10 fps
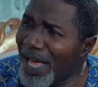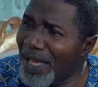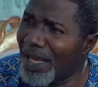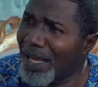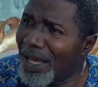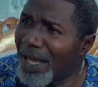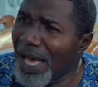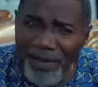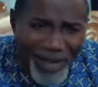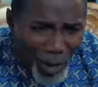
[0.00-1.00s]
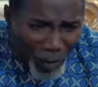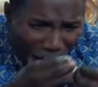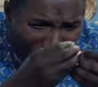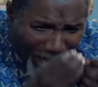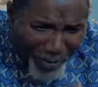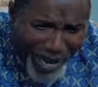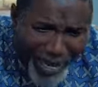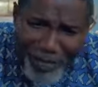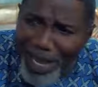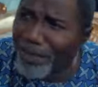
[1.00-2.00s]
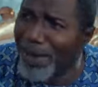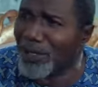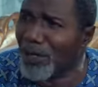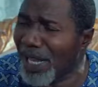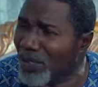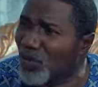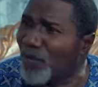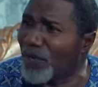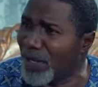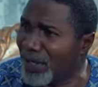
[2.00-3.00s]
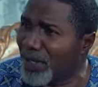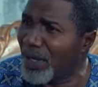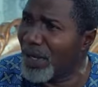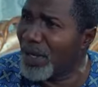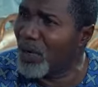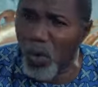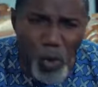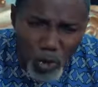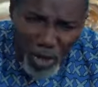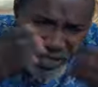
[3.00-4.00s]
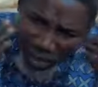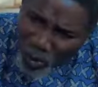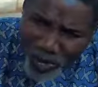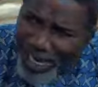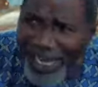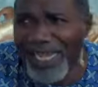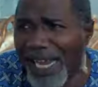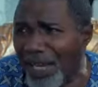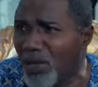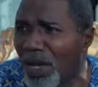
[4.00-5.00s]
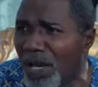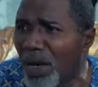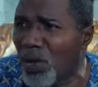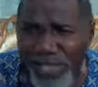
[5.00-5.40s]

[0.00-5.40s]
Have I not been paying my daughter's school fees? Which one is this one again, Igwe?